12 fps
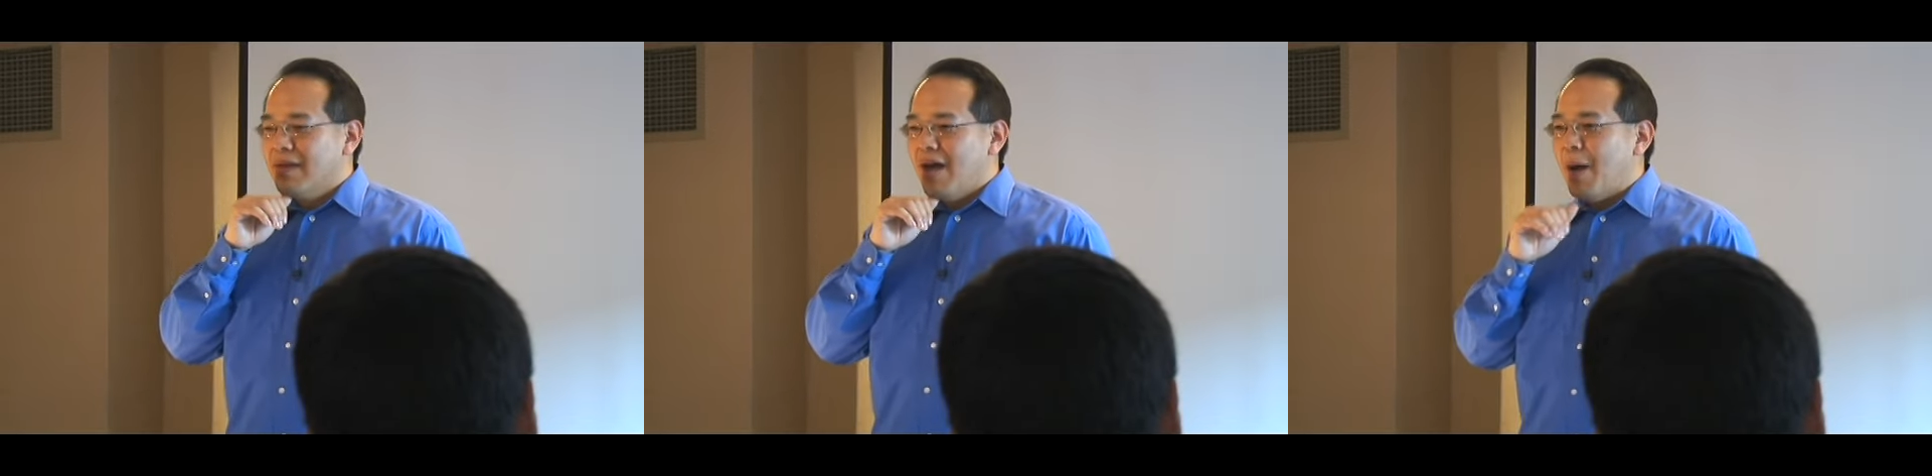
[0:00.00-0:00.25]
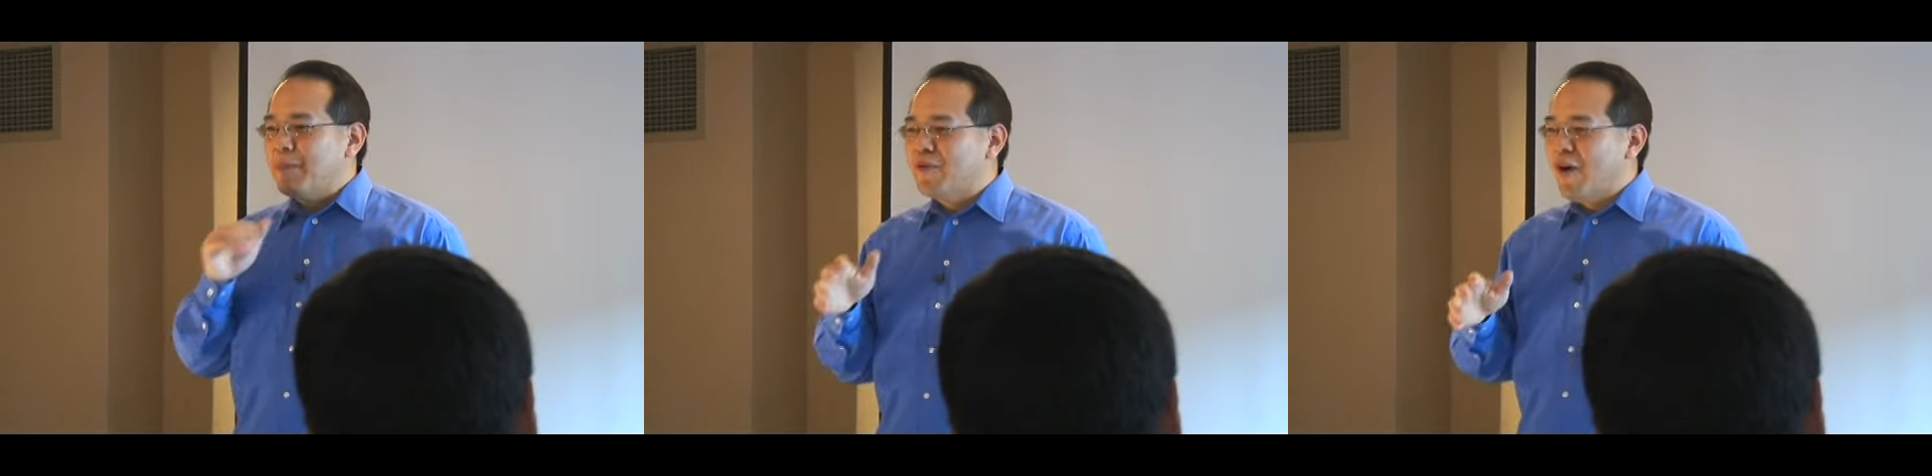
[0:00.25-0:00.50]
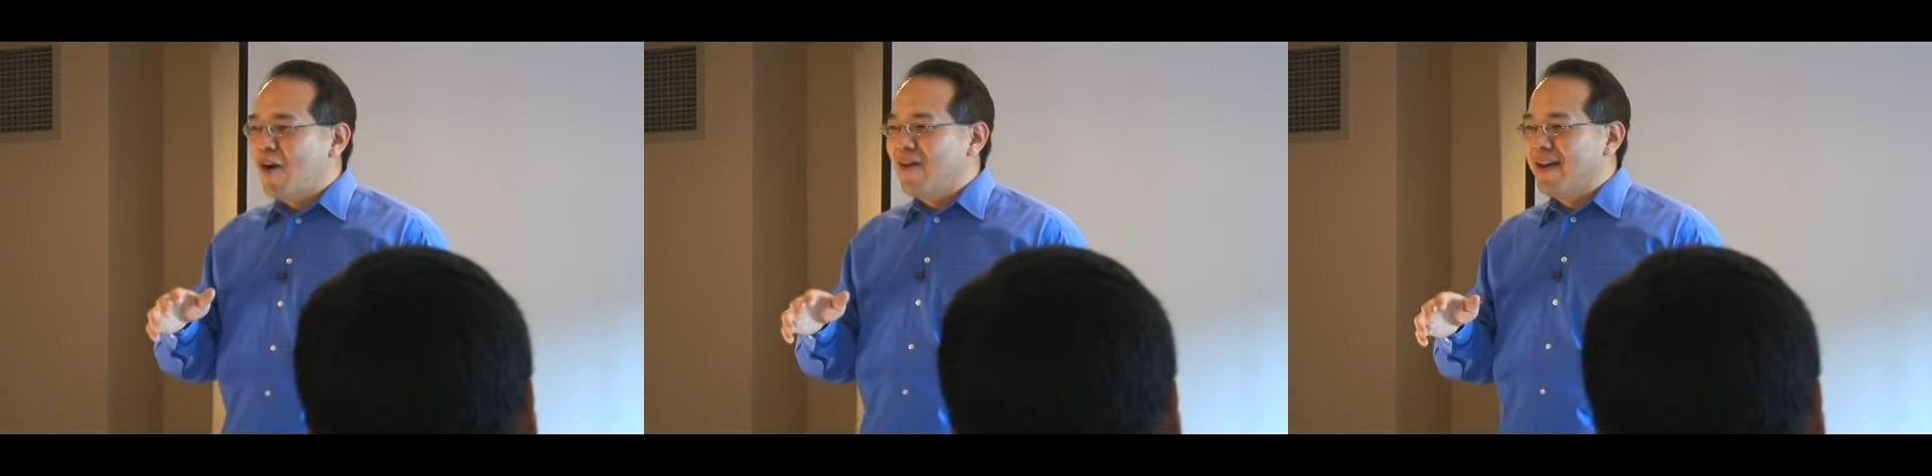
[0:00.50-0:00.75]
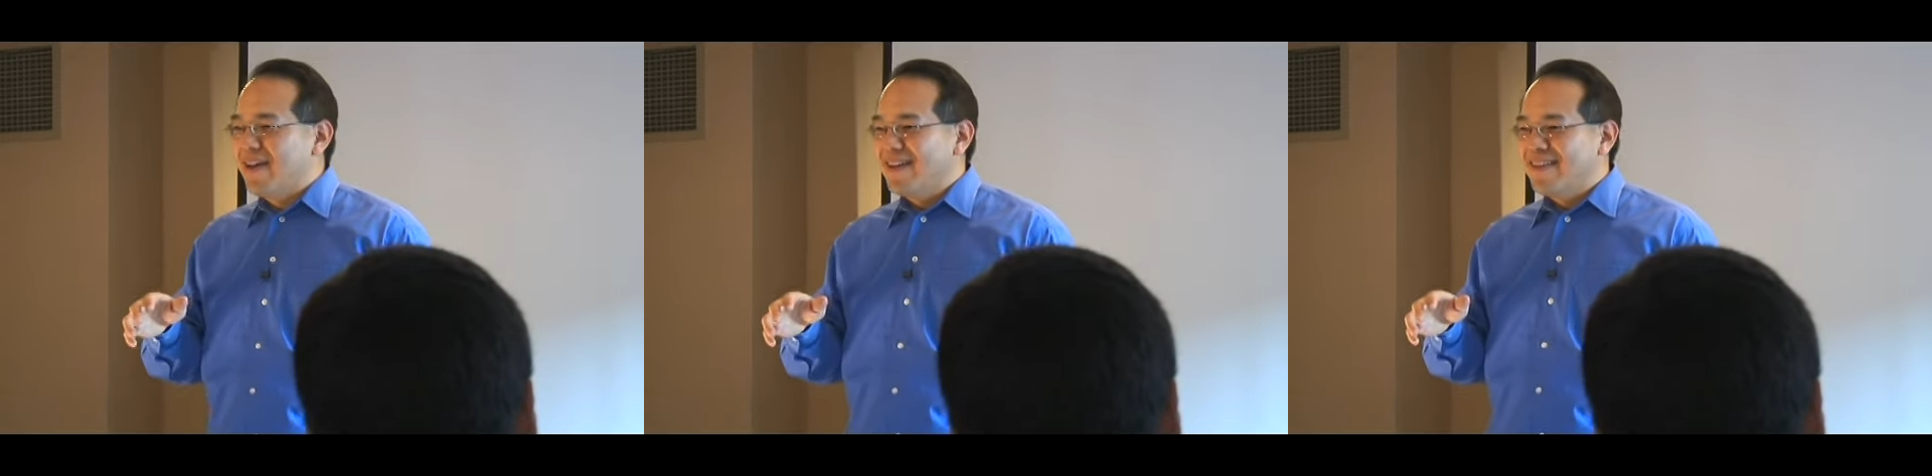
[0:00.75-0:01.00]
"I'm
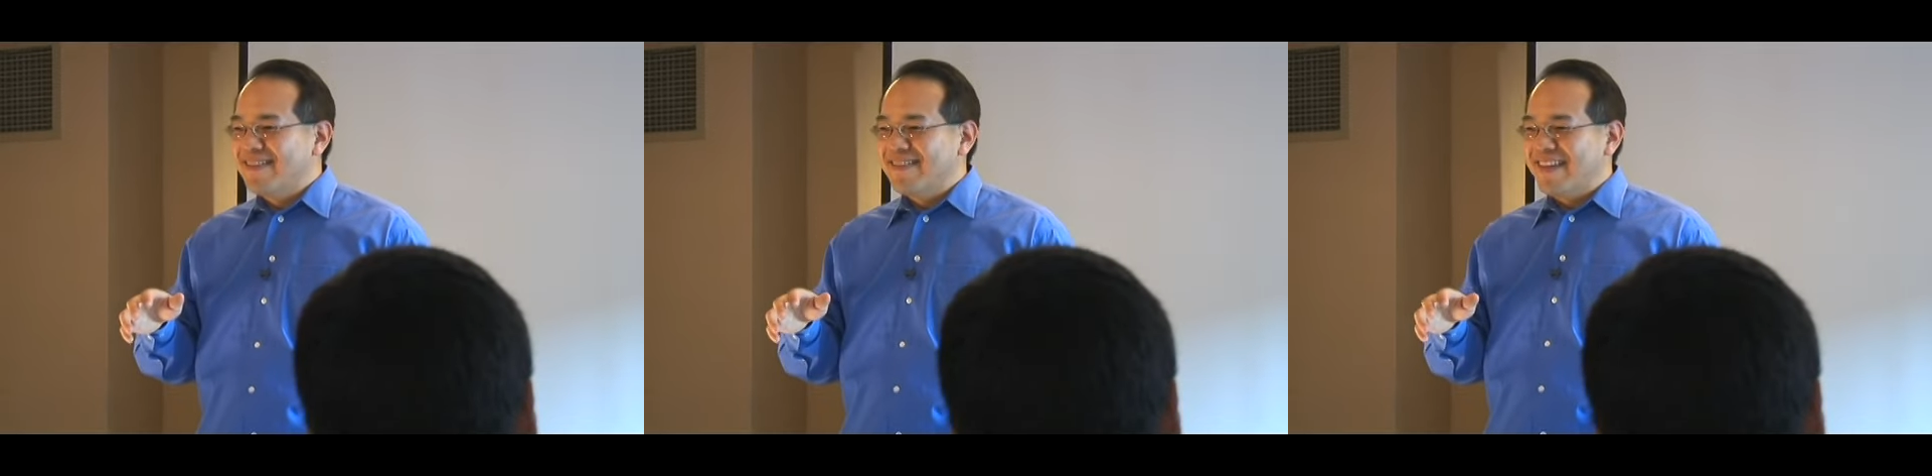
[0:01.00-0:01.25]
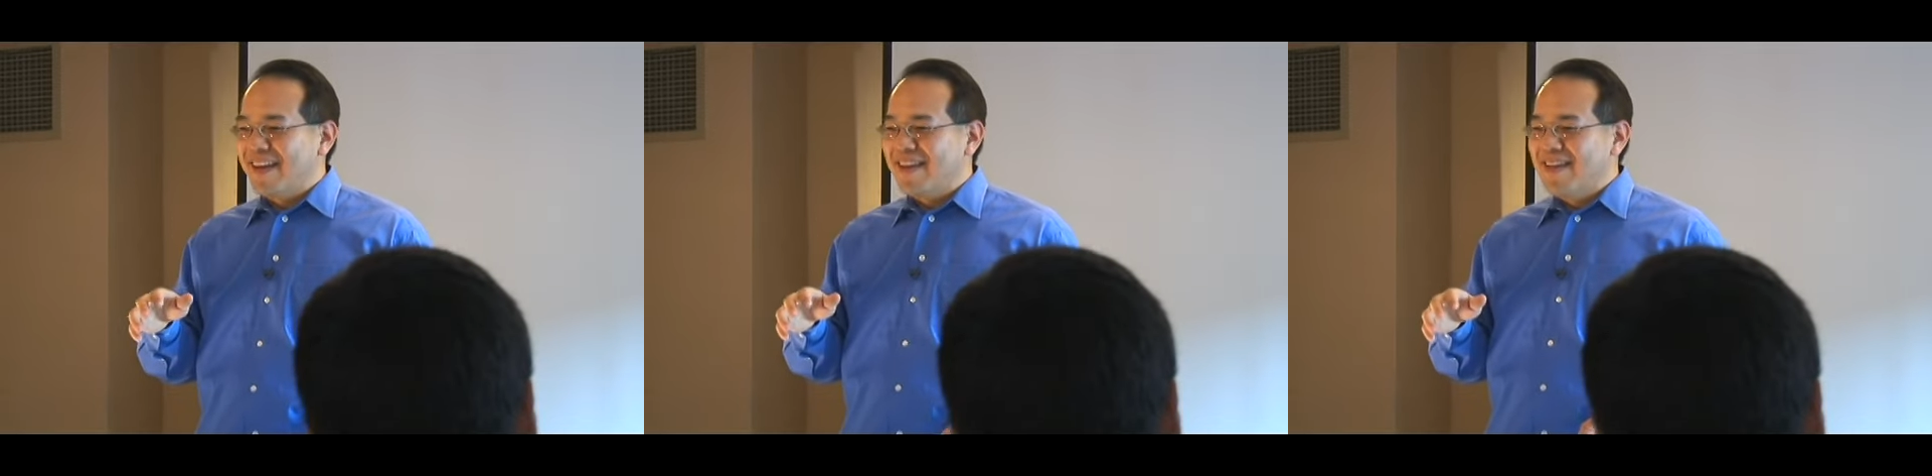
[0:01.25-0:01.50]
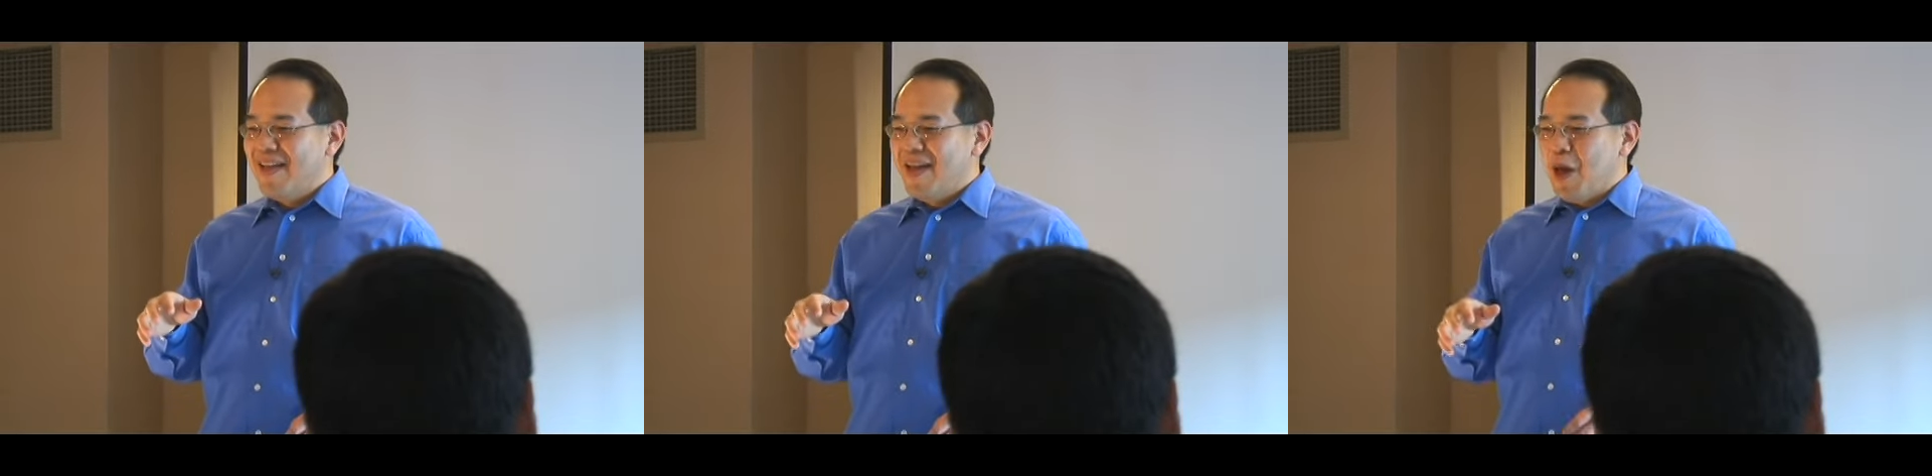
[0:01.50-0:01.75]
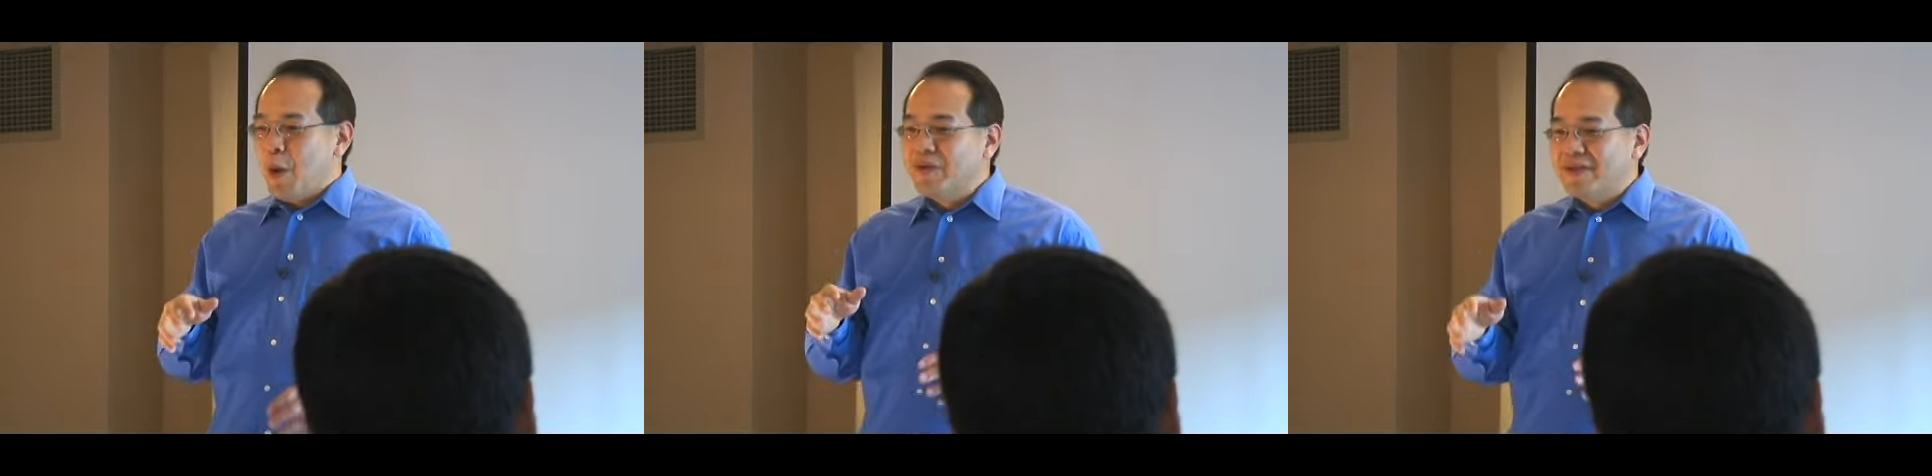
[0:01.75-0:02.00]
sorry. Okay?
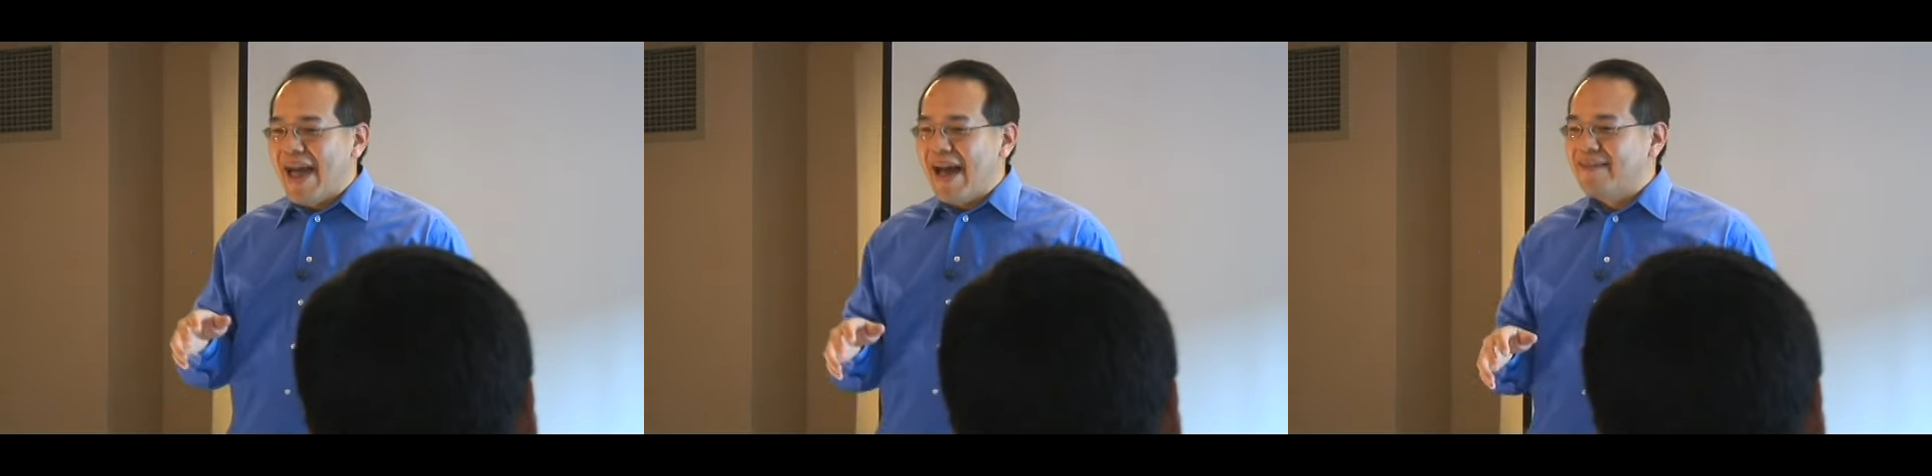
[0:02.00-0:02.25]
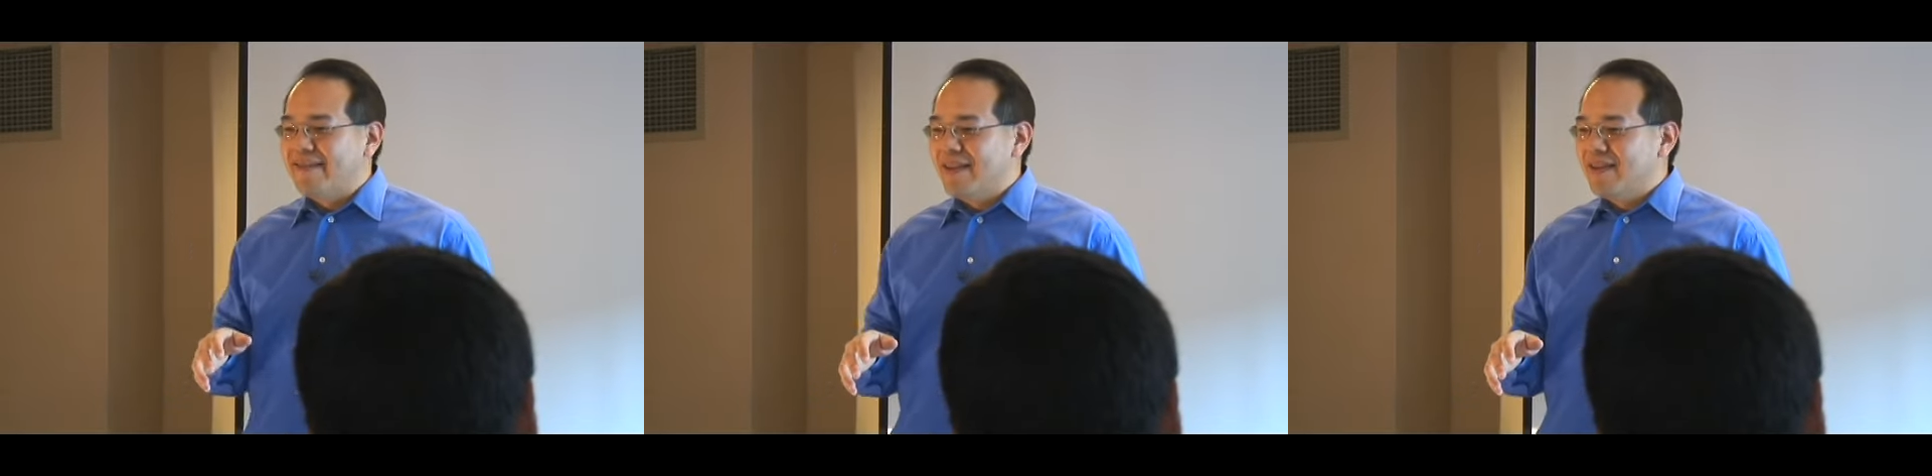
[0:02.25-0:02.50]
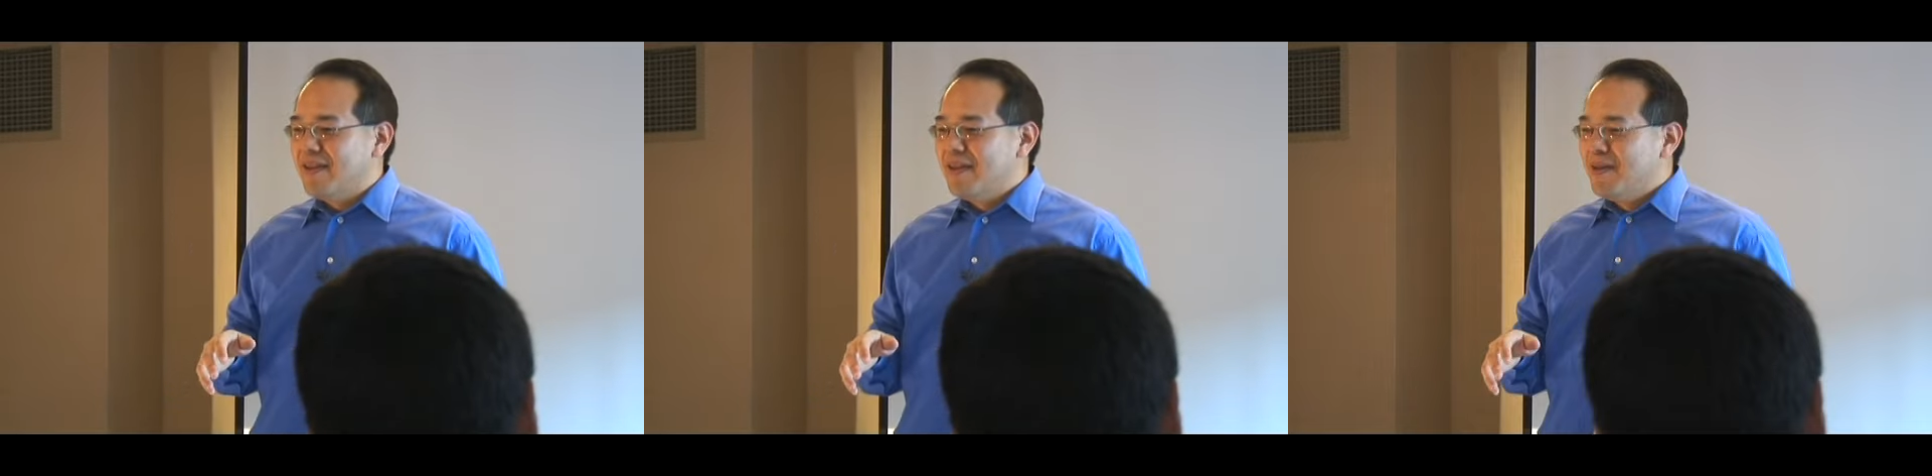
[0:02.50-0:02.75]
It was an accident.